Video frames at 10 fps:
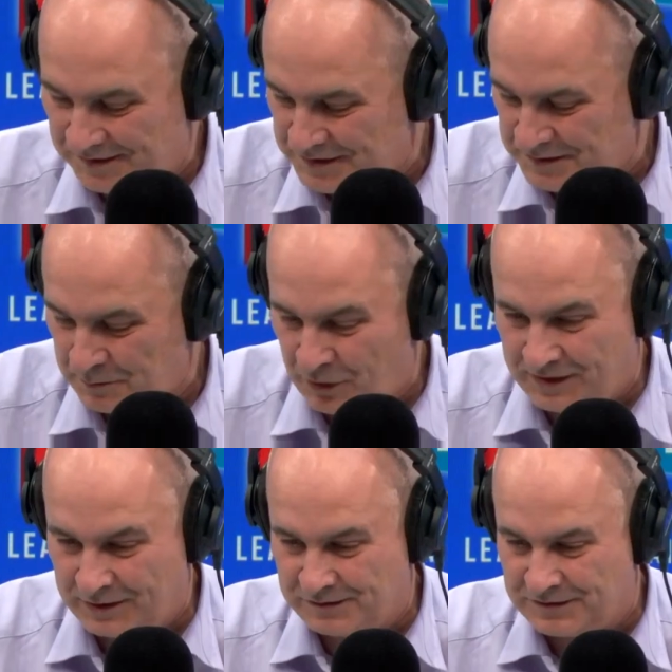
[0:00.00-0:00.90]
Let's go to
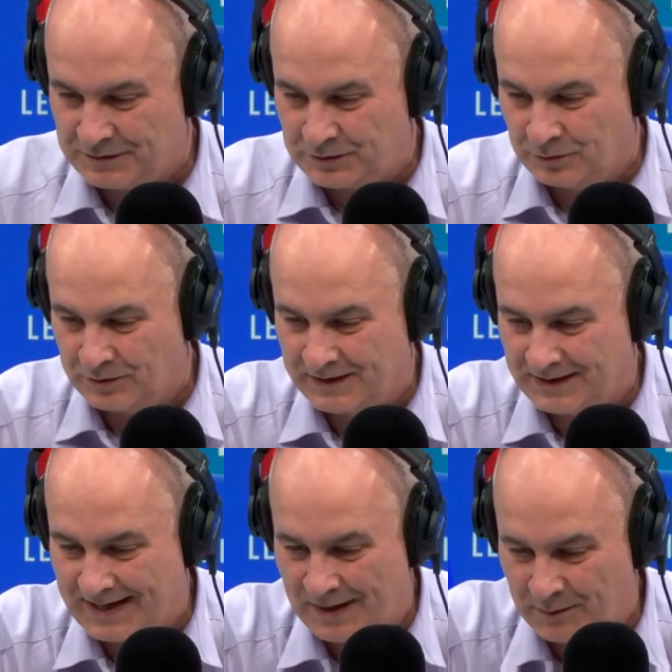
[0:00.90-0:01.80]
Molly, who's a new caller in
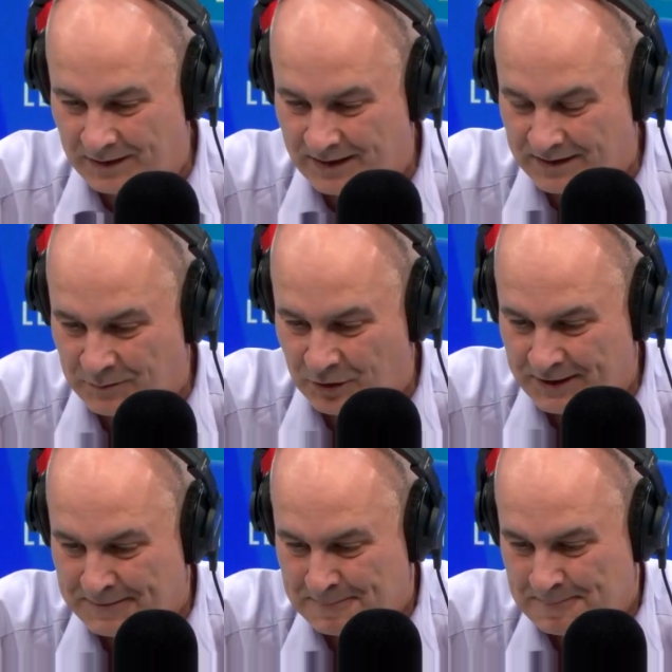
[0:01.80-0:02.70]
Gatwick. Hello, Molly.